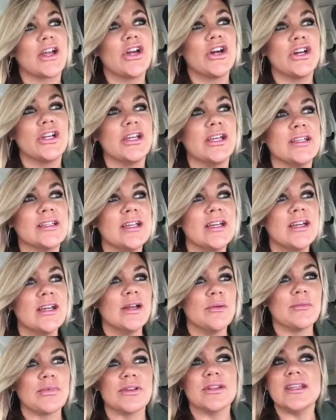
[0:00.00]
couldn't
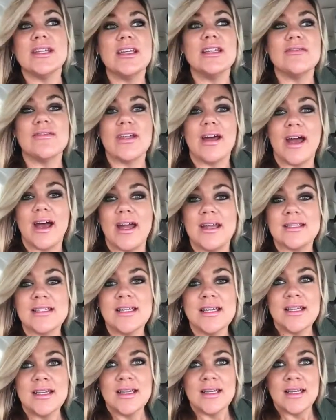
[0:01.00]
believe that
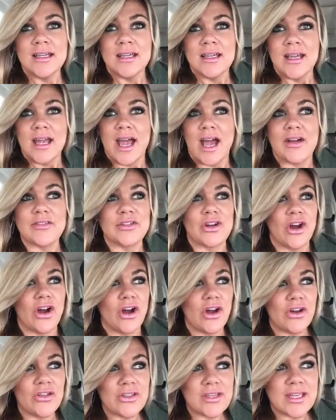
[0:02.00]
after
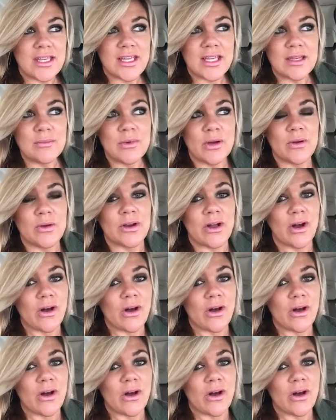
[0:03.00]
all the chemo and